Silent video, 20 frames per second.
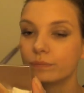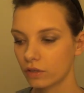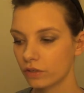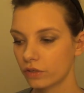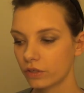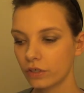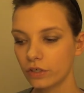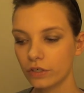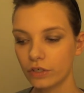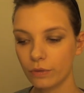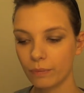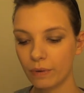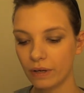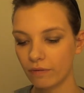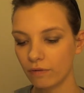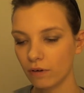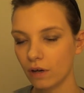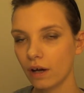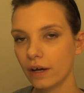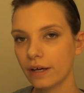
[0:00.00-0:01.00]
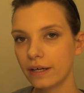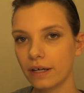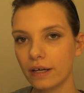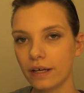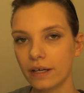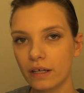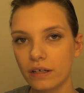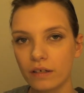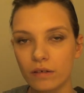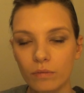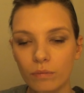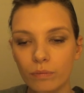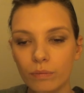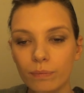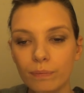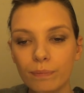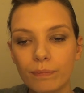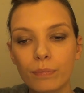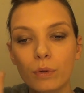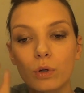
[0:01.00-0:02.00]
It's going to do a bit of liner in
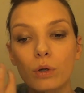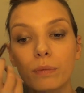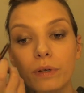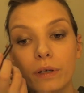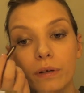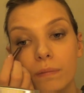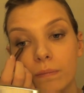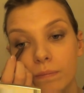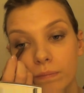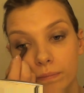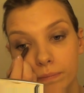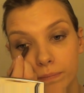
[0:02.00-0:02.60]
Bourbon.